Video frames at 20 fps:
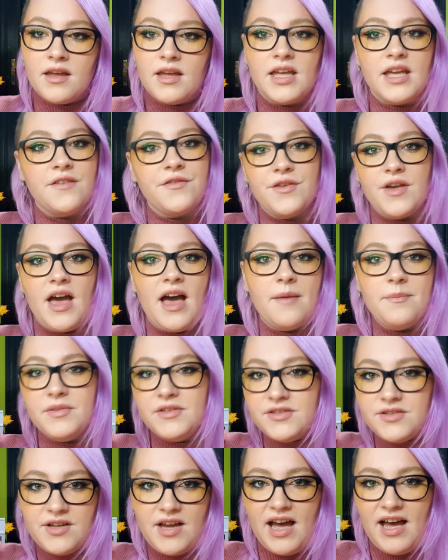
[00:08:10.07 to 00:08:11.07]
If you
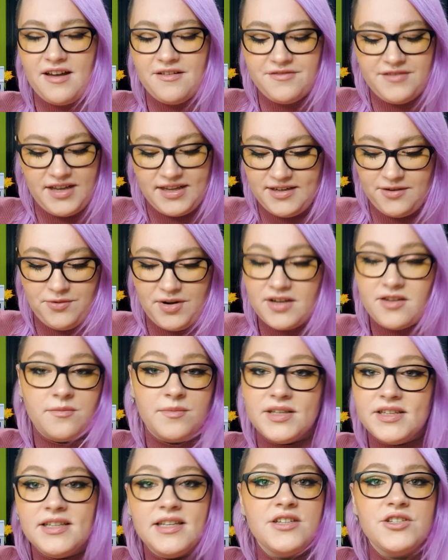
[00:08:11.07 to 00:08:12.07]
happen to have any
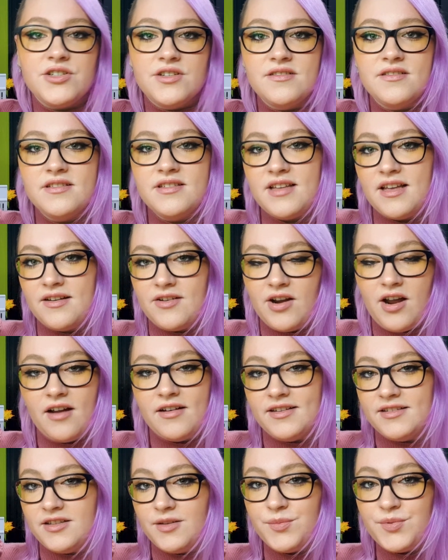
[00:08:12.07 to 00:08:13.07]
recommendations
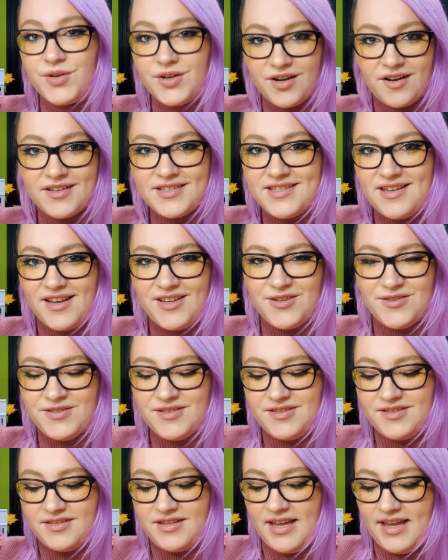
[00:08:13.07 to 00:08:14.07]
regarding the products I used
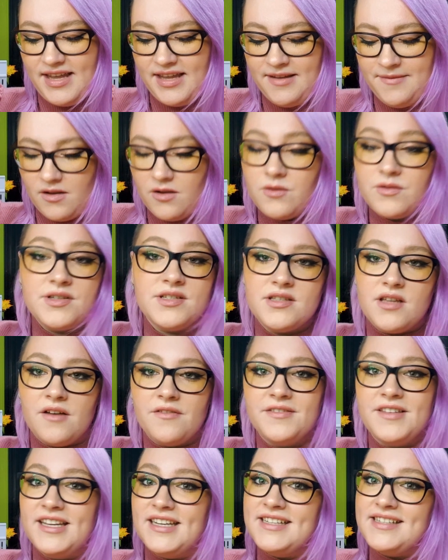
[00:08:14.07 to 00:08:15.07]
today or
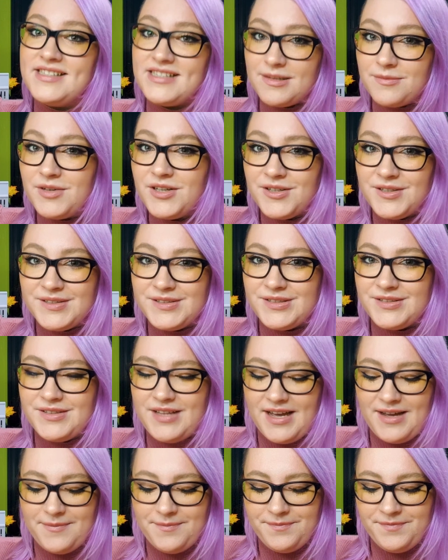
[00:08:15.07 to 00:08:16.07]
stuff that is similar to
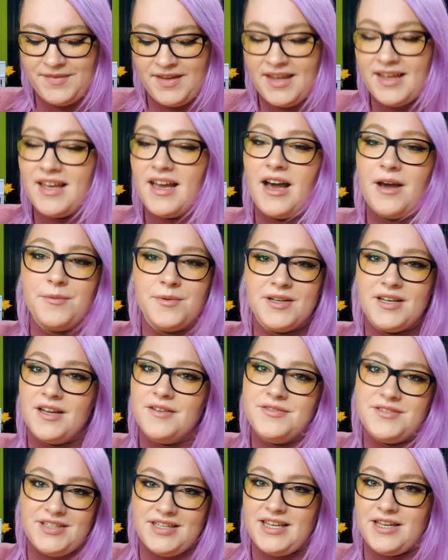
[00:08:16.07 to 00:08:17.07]
them, I would
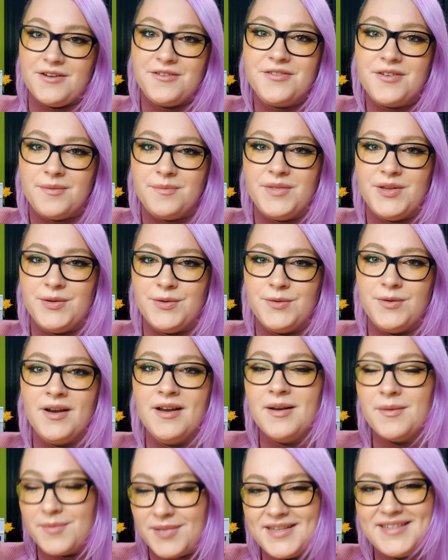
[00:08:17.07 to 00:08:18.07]
love to hear from you.
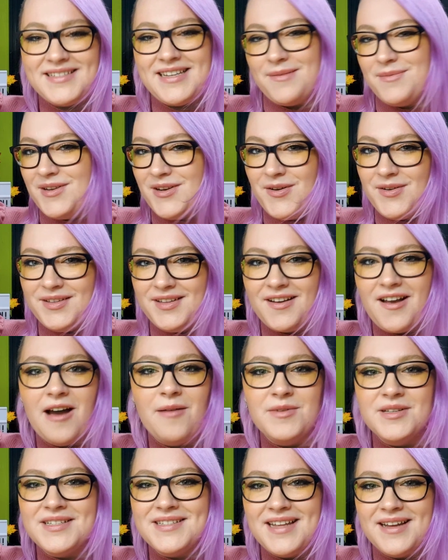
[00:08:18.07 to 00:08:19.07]
Please let me know in the
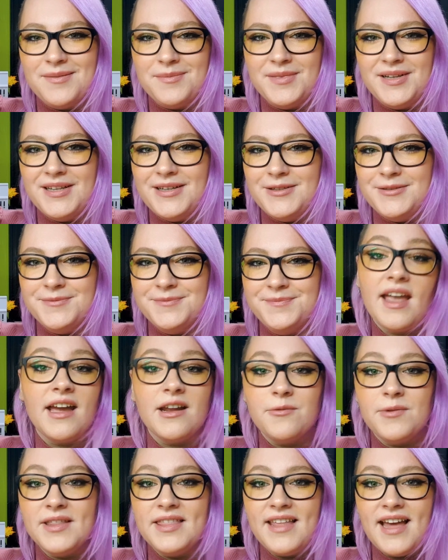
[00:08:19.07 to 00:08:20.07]
comments down below. And
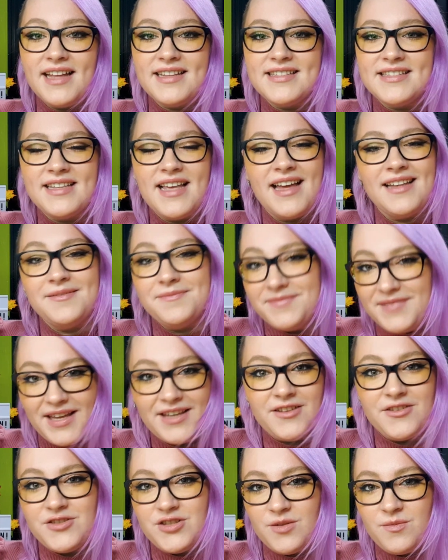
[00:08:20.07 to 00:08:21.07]
with that said, thank
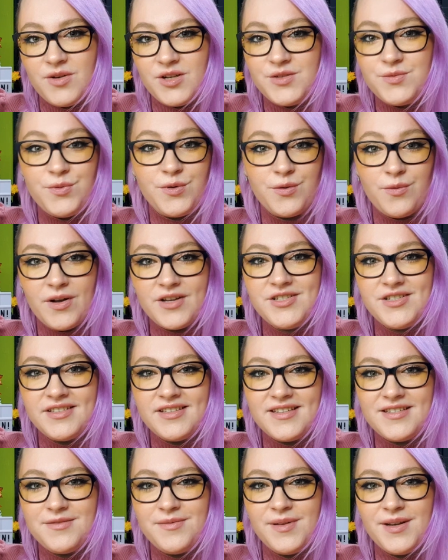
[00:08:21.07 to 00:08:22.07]
you so much for watching
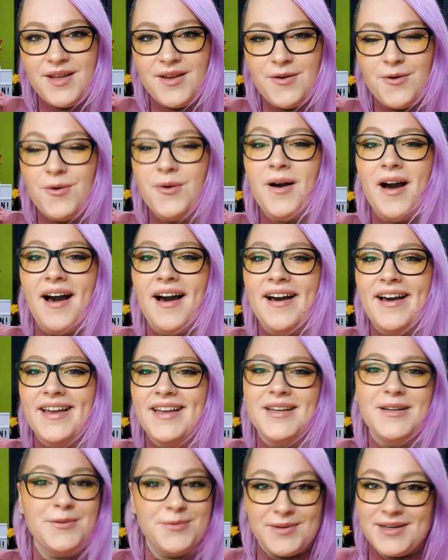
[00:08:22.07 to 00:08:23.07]
this video.
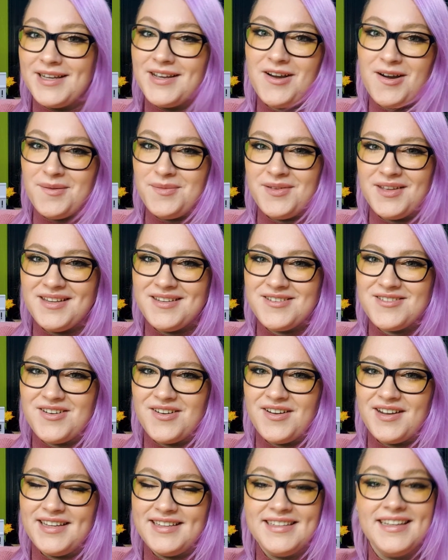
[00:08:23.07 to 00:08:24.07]
I really hope you
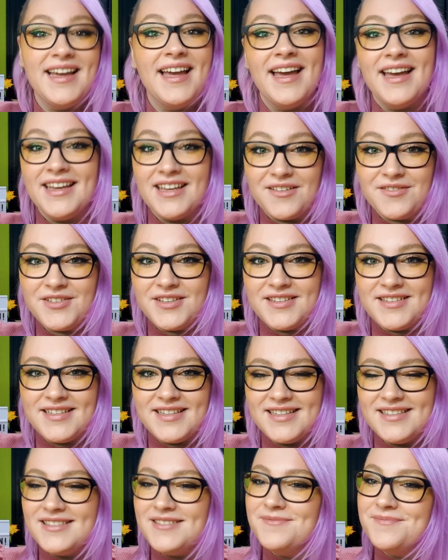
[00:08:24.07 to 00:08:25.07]
enjoyed. If you
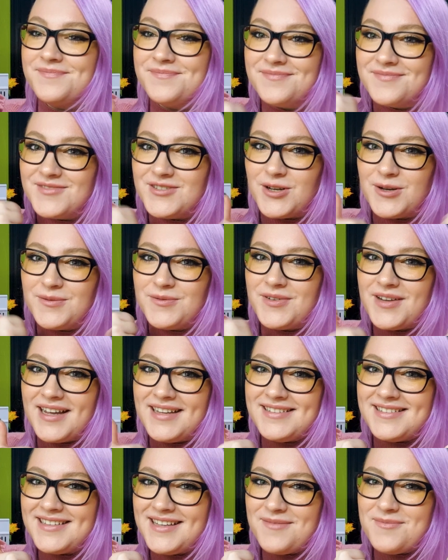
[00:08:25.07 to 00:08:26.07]
did, don't forget
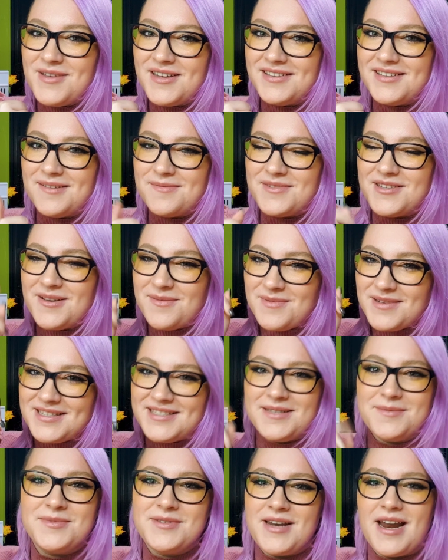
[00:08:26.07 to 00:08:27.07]
to give me a thumbs up and
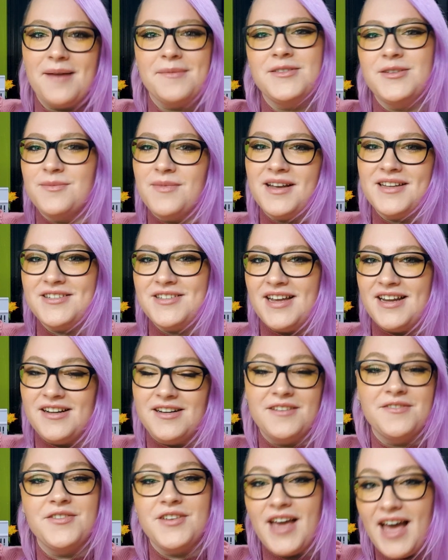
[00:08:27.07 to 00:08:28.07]
subscribe to my channel
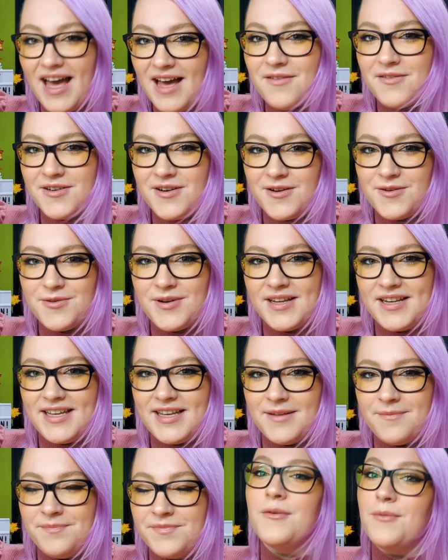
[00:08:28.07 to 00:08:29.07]
if you haven't
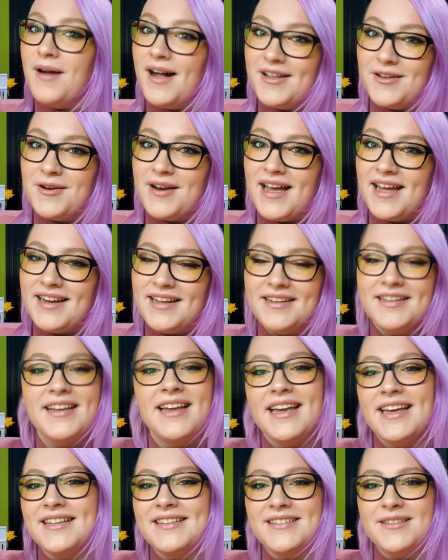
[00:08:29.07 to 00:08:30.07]
already. While you're at it,
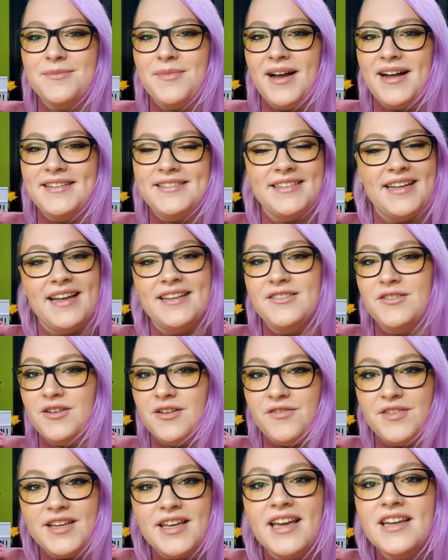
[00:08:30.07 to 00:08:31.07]
hit the bell to get
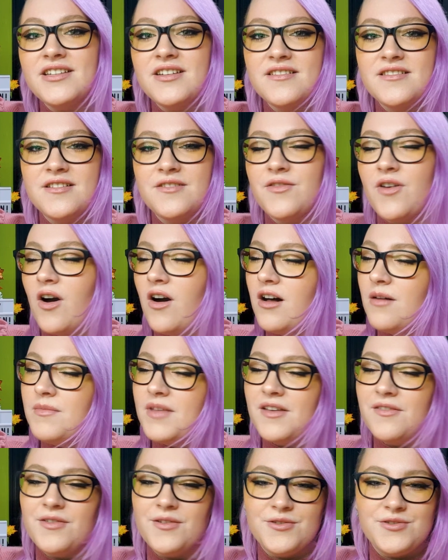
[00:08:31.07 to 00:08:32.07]
notifications of all
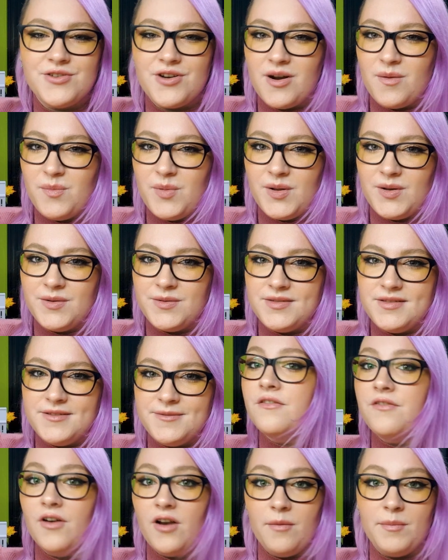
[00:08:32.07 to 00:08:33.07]
my future uploads.
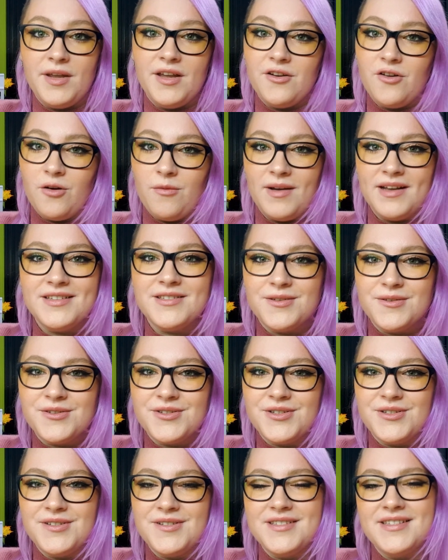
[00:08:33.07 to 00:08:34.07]
Follow me on all my
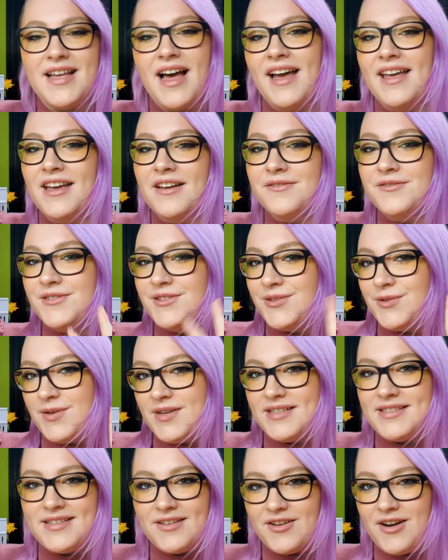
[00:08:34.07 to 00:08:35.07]
socials. I have 2
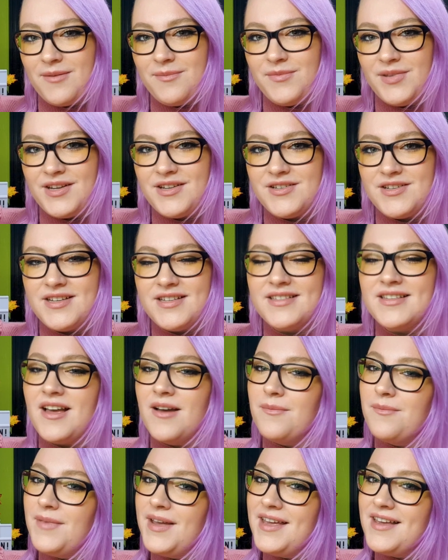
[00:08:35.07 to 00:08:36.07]
Instagram pages, a
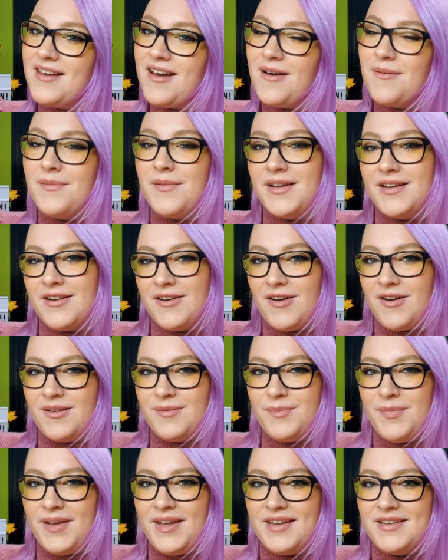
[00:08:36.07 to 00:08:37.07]
makeup and an art
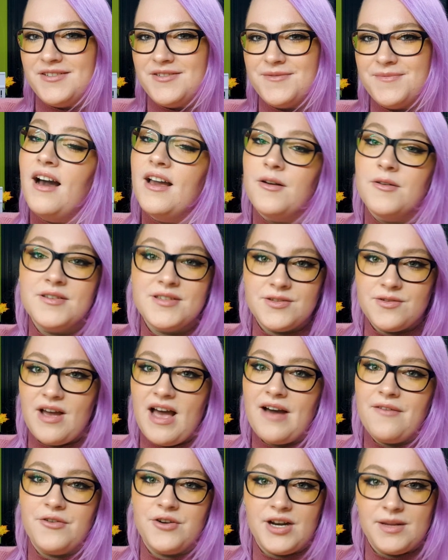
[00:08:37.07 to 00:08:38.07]
page. I also
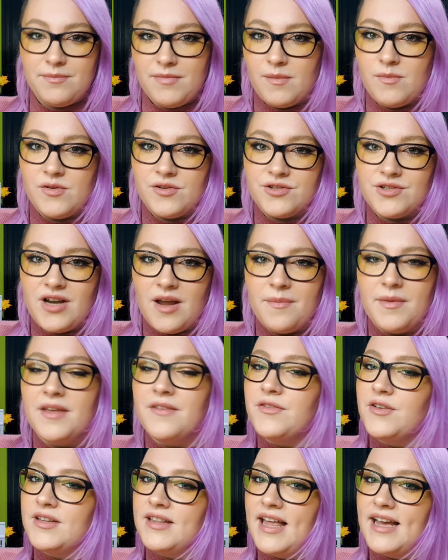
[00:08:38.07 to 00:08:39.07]
have a Redbubble shop if
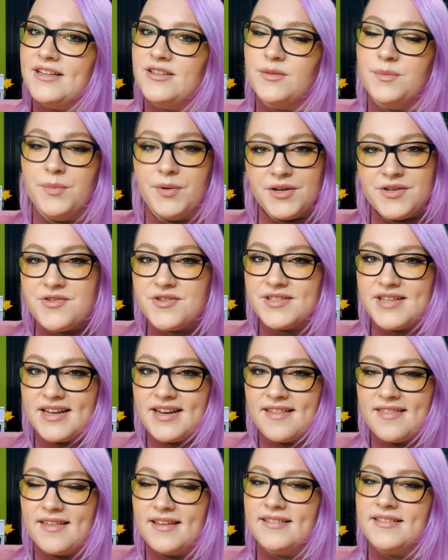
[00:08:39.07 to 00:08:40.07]
you'd like to purchase
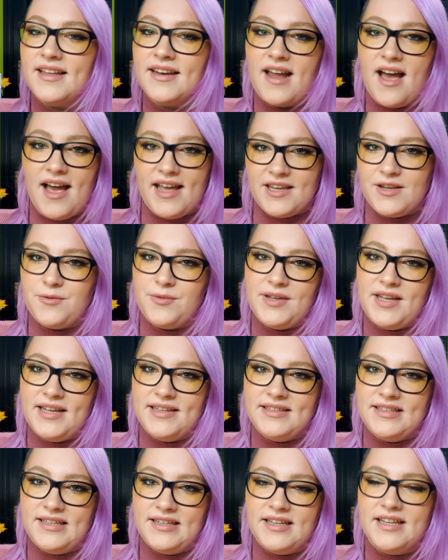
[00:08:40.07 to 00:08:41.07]
anything that I
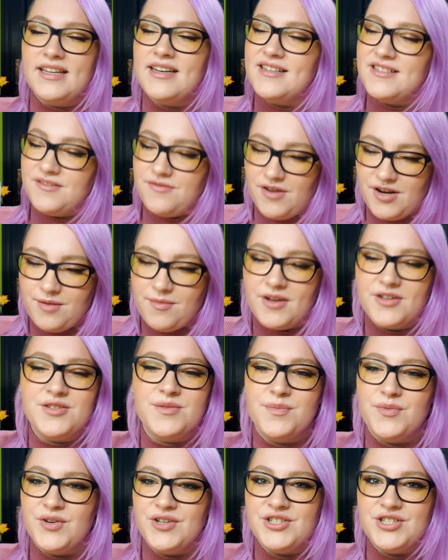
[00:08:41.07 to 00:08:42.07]
created. It is very much
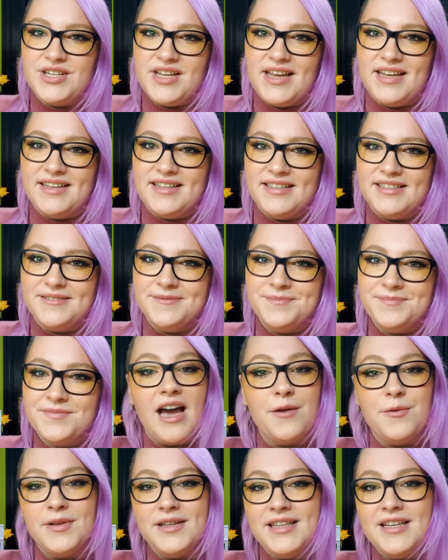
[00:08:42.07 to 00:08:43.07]
appreciated. I
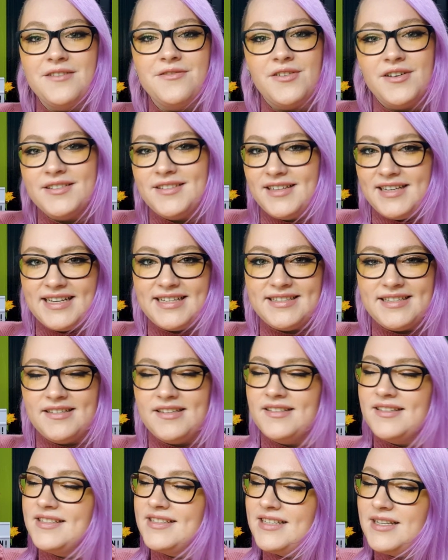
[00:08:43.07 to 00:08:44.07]
will leave all the links in the
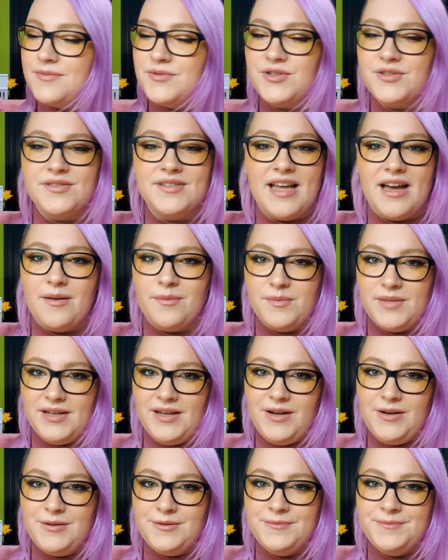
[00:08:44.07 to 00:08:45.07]
description down
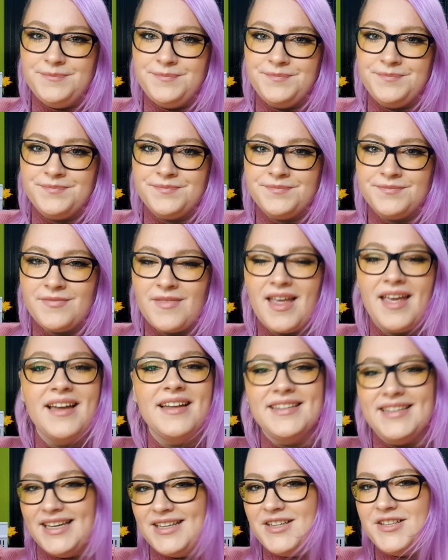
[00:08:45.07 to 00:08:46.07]
below.
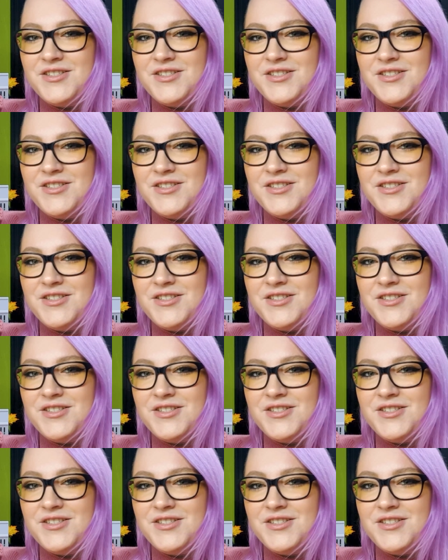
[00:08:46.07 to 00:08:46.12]
Thank you